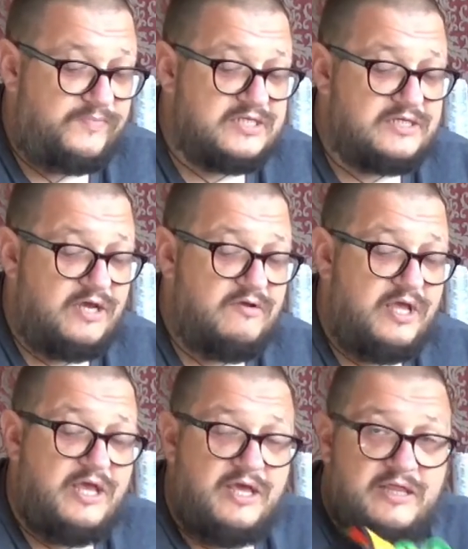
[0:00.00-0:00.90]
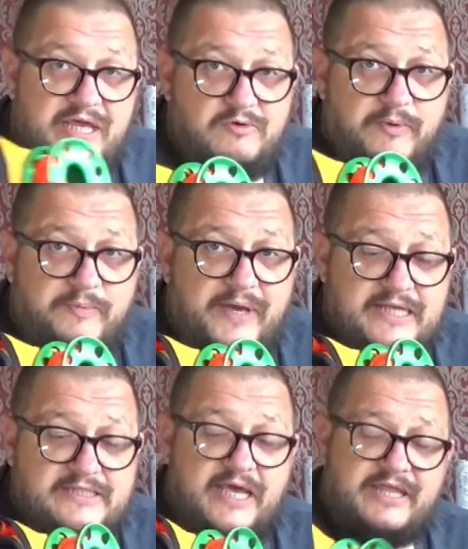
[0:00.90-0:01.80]
So they will be paired
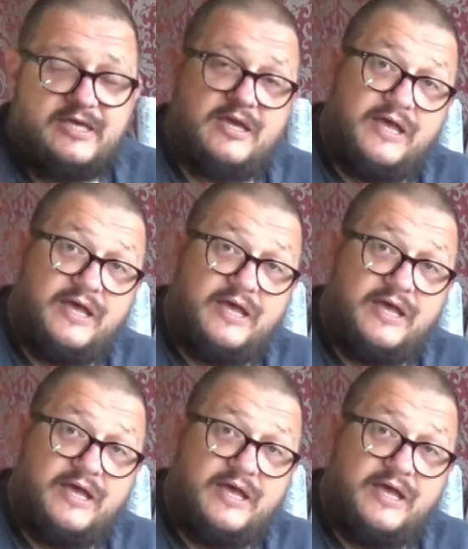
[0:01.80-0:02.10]
together